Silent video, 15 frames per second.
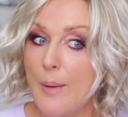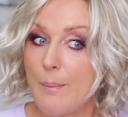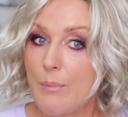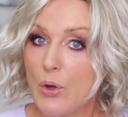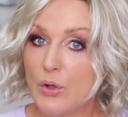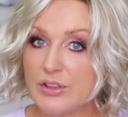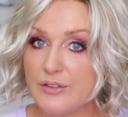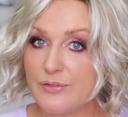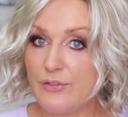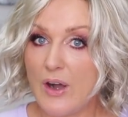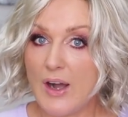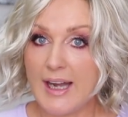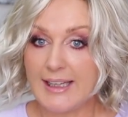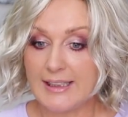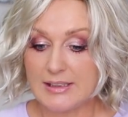more
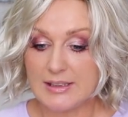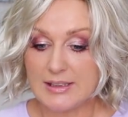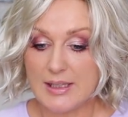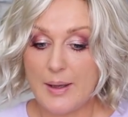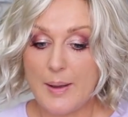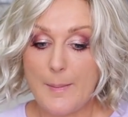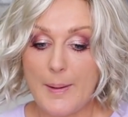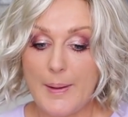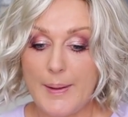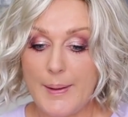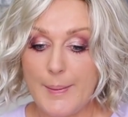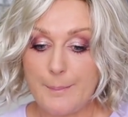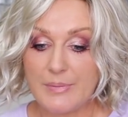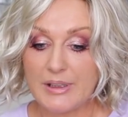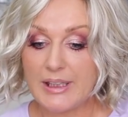defined
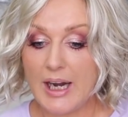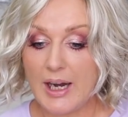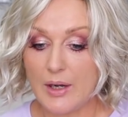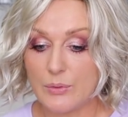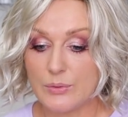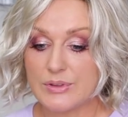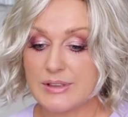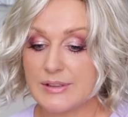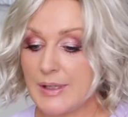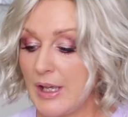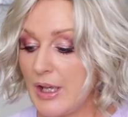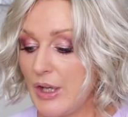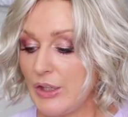um, curls.